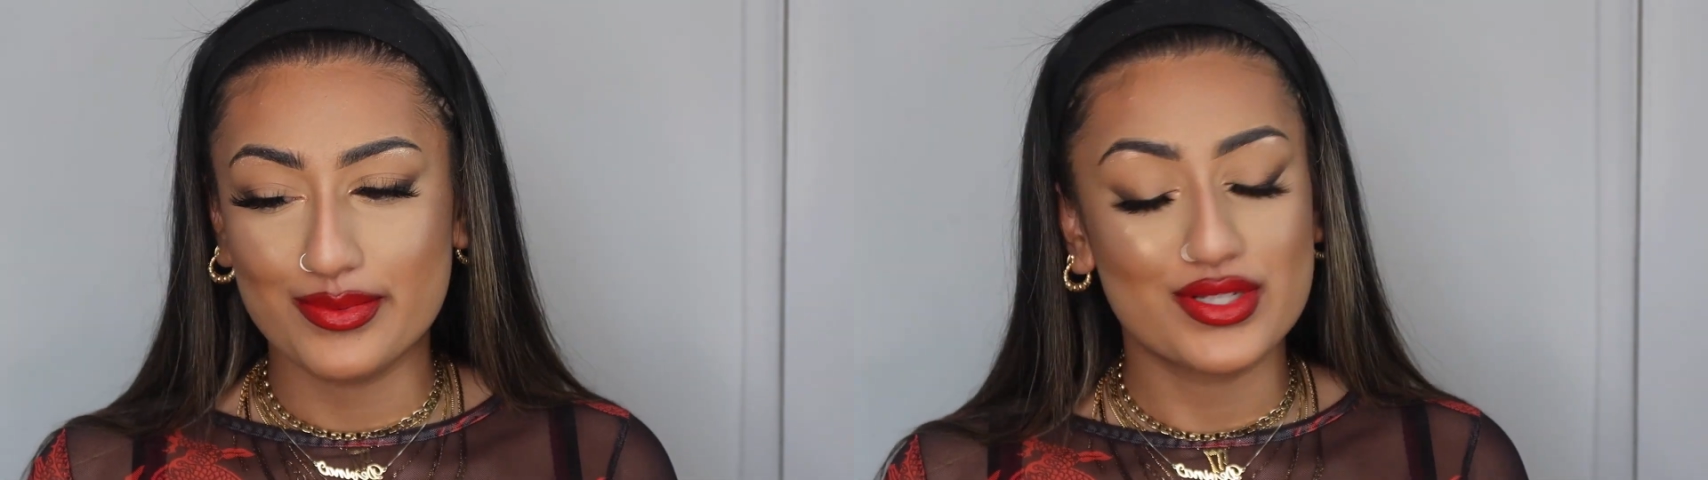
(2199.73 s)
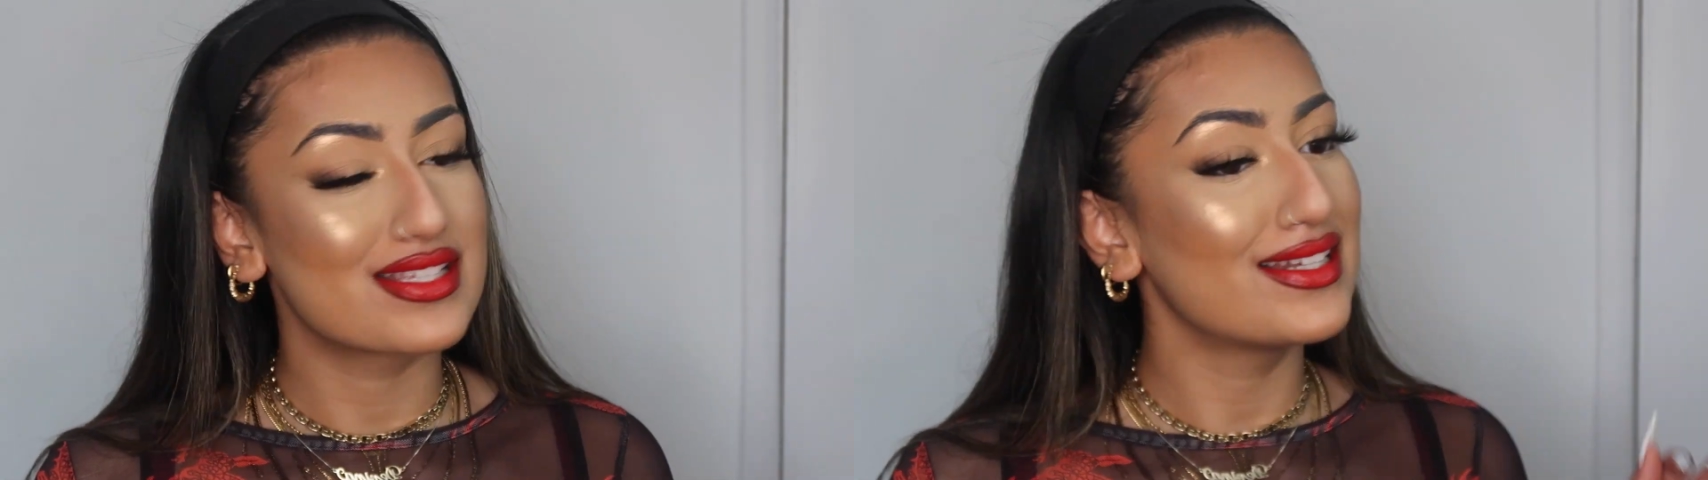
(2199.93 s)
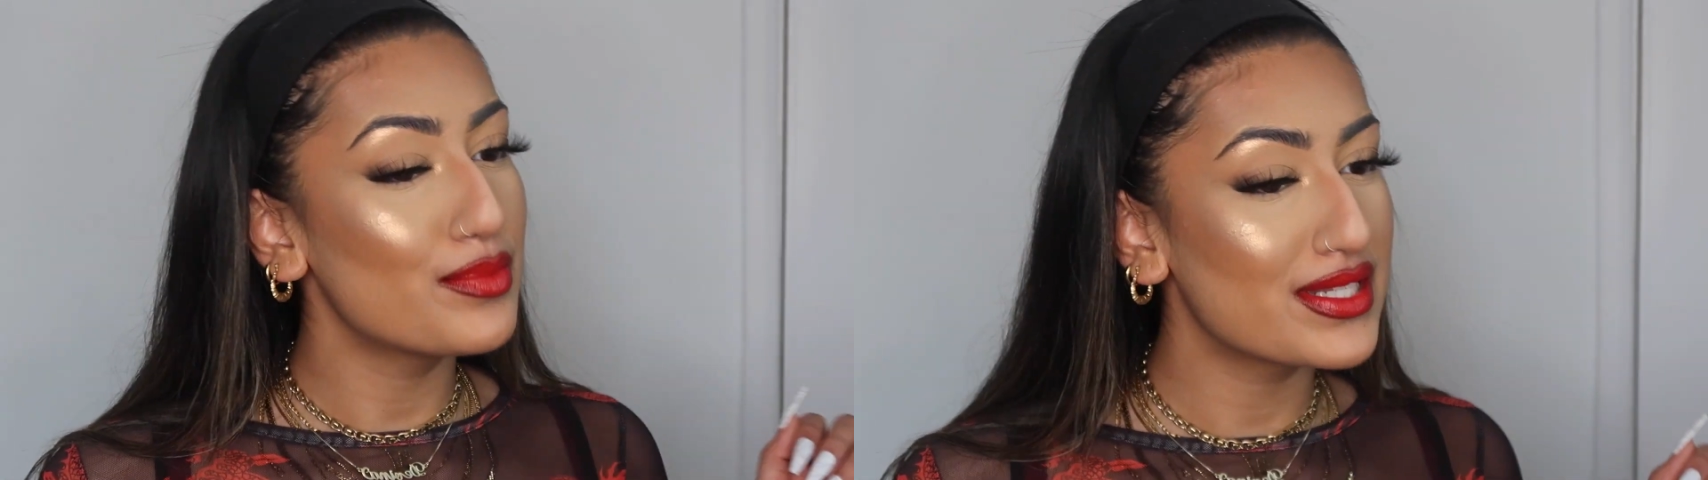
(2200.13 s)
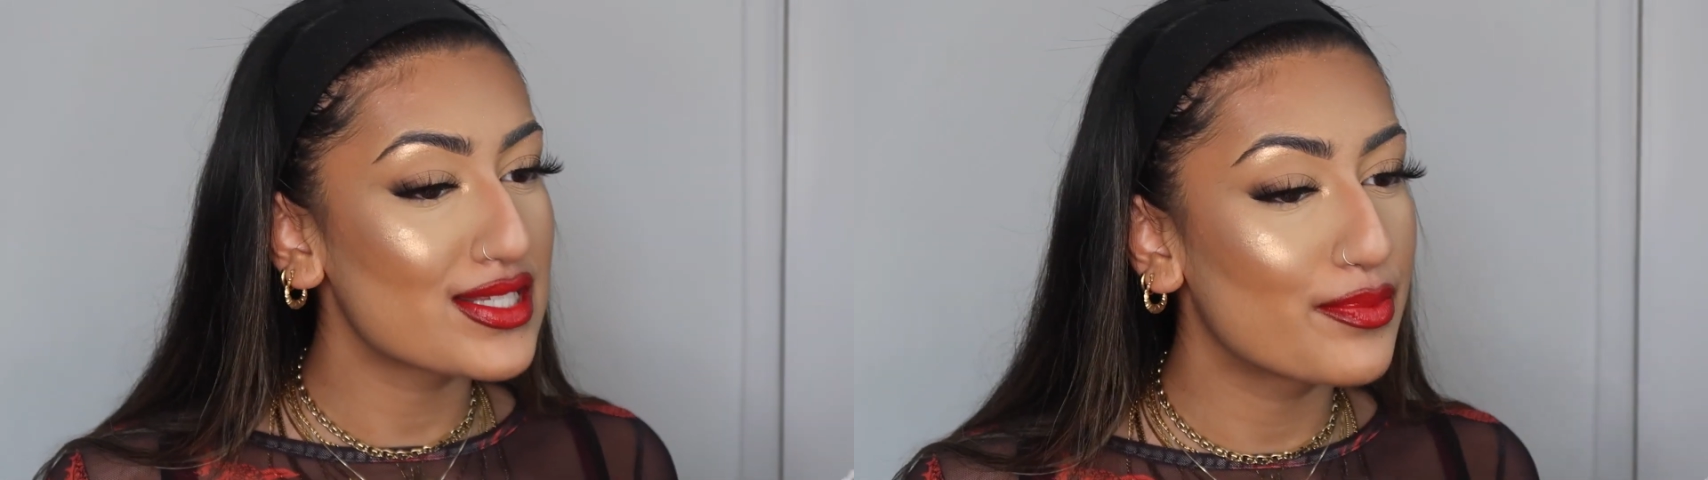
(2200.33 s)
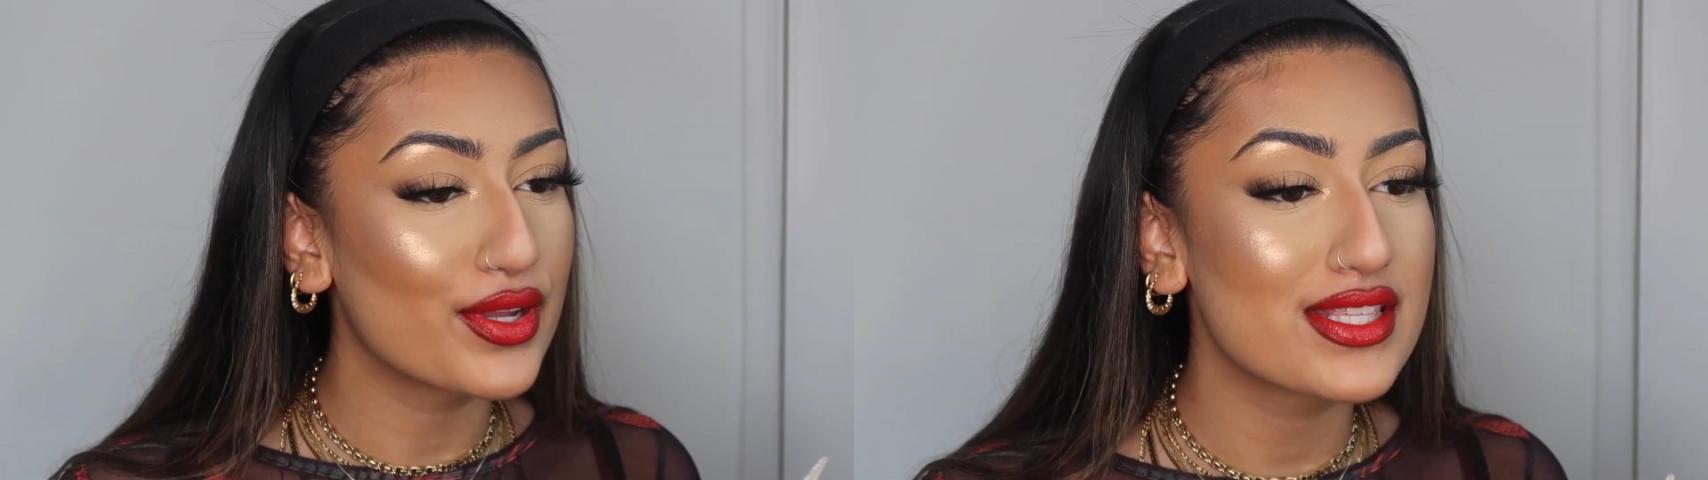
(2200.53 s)
which is a little bit
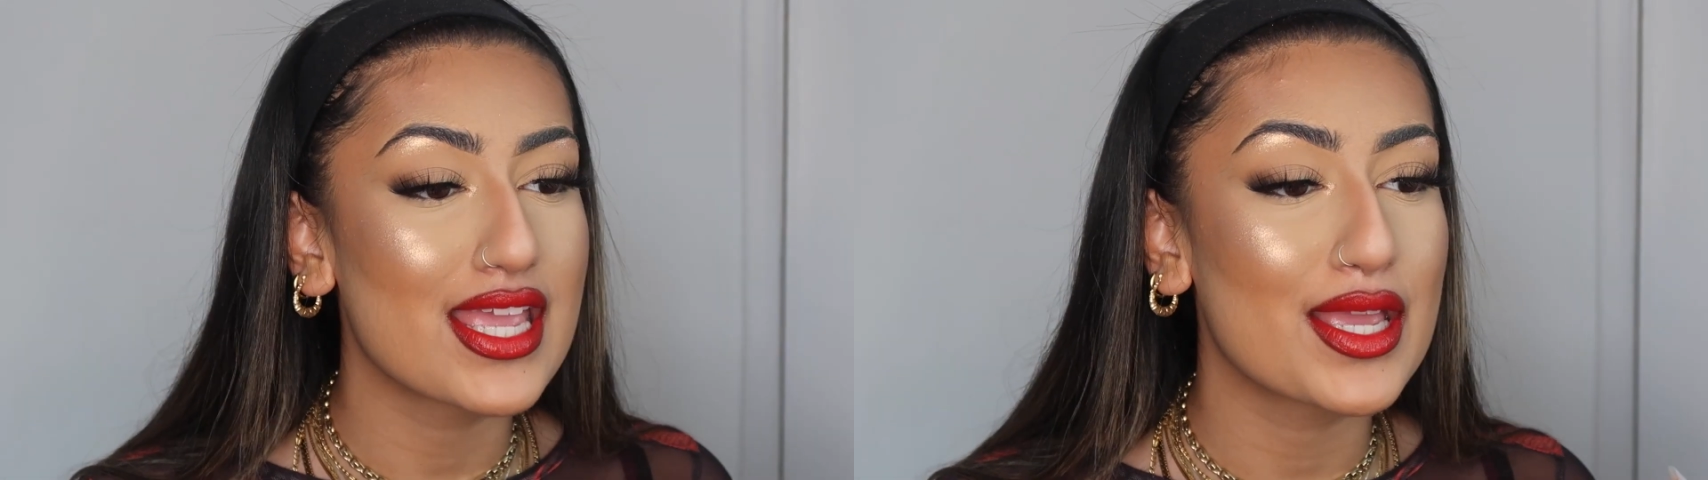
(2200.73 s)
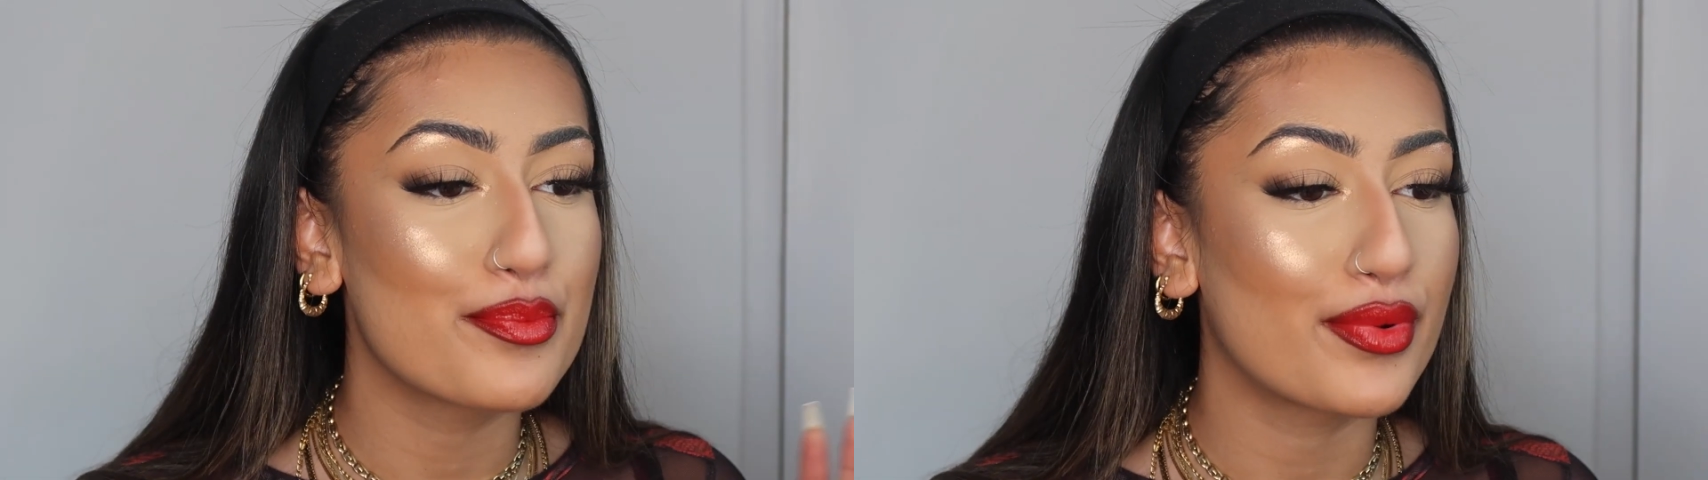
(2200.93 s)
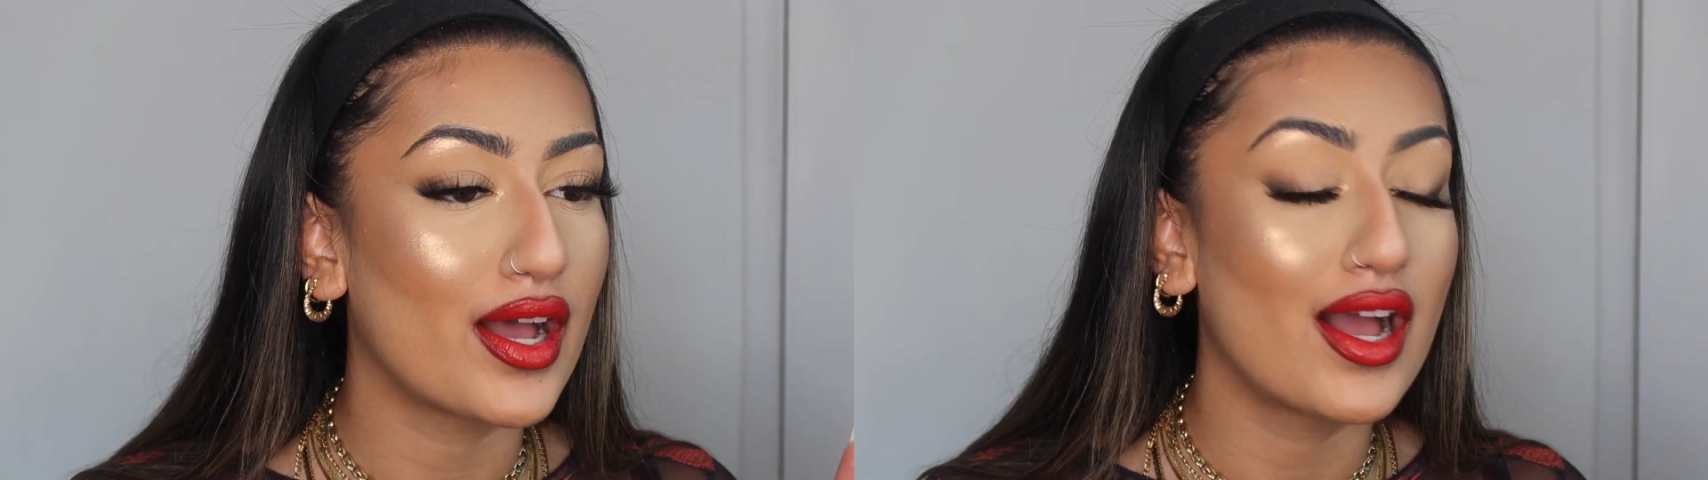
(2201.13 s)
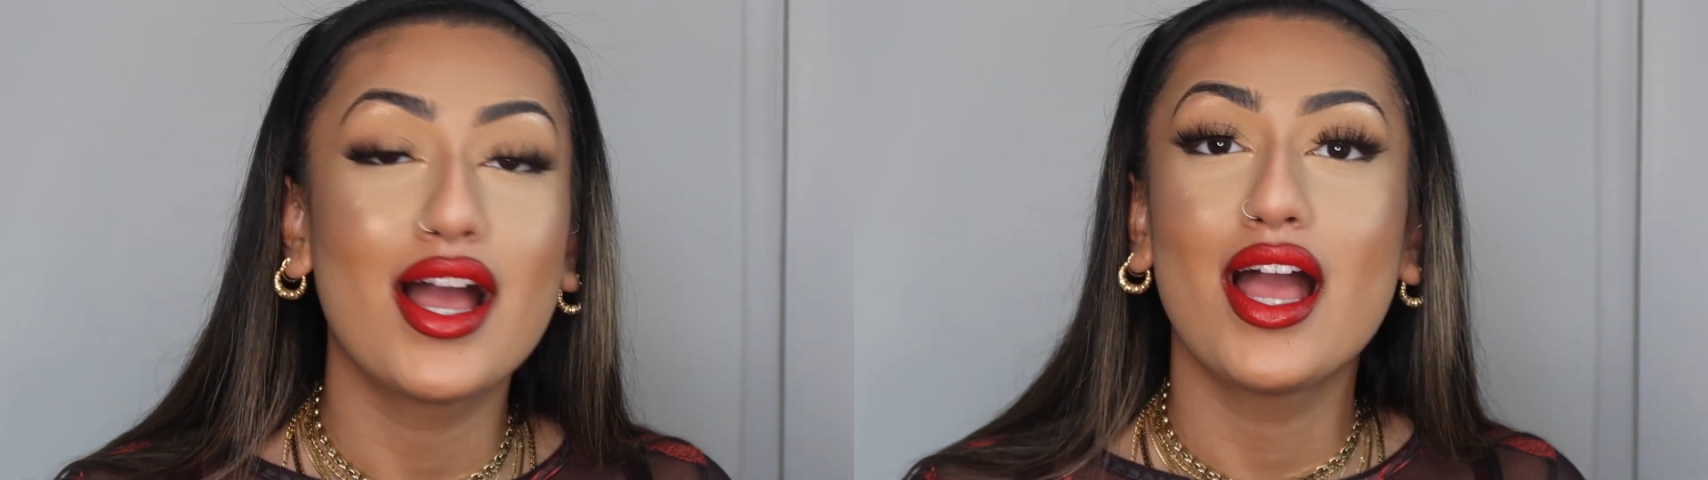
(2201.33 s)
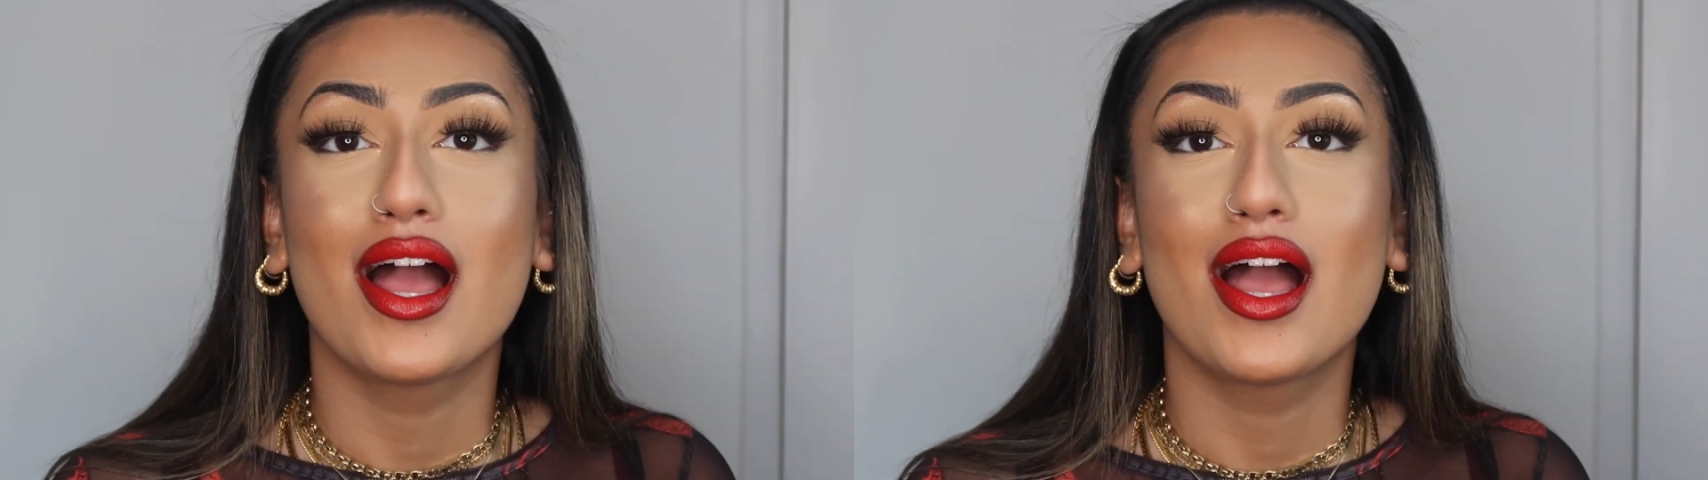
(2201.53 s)
disappointing, but